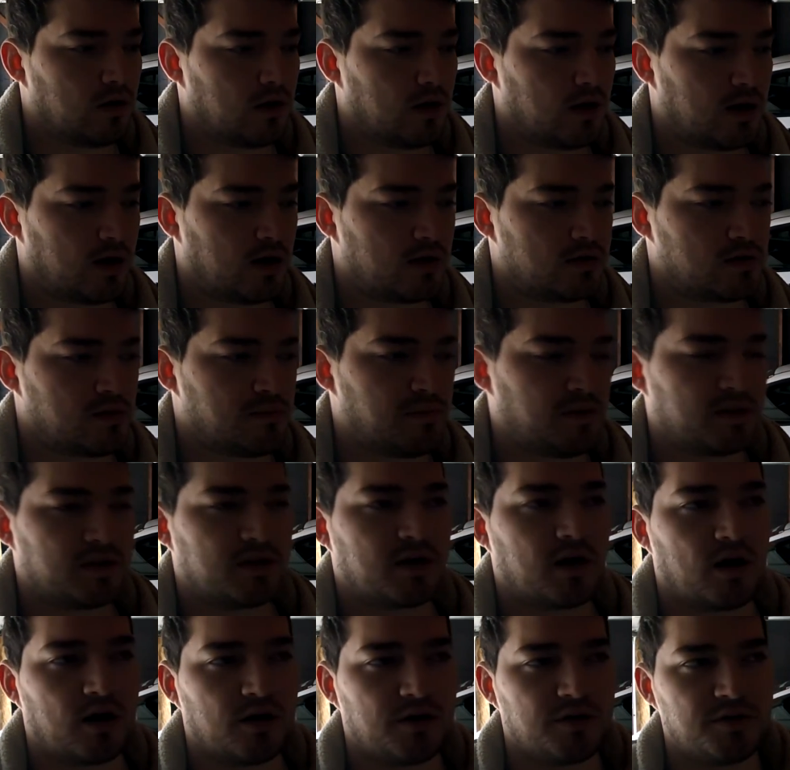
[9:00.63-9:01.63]
Uh, so I bought the
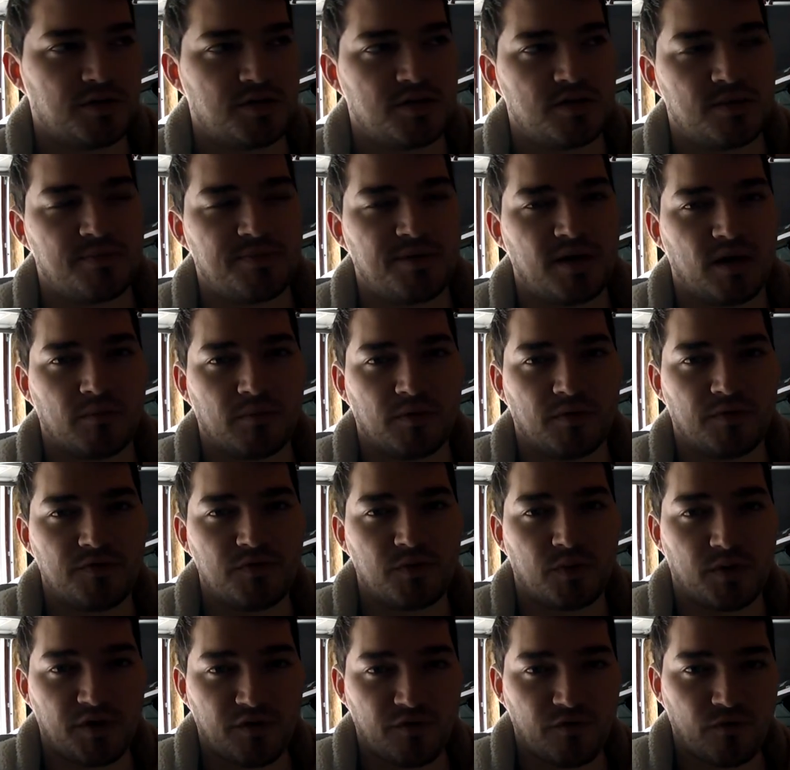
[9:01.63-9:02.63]
car in September of
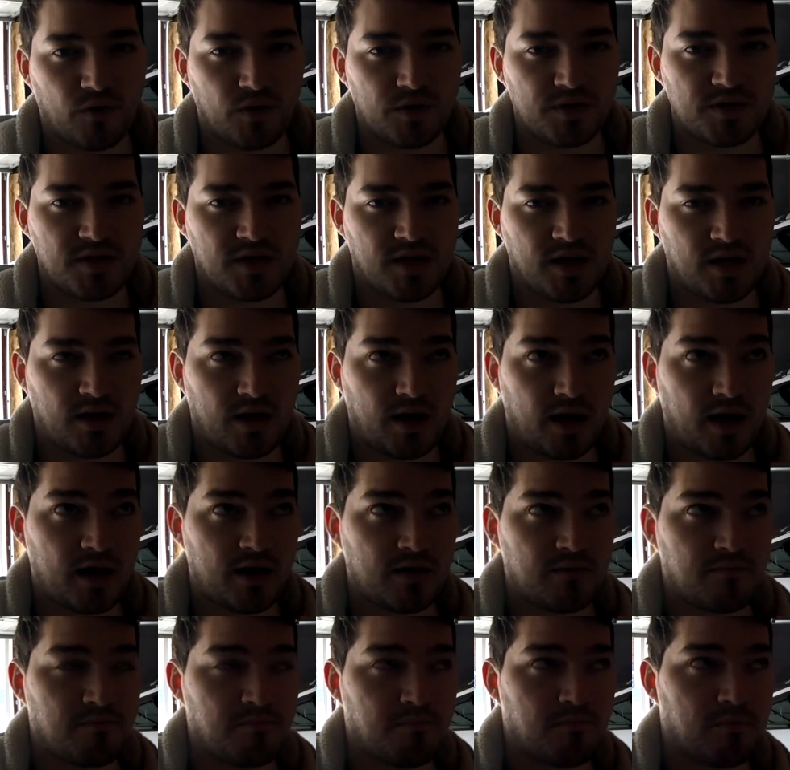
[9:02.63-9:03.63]
2014. I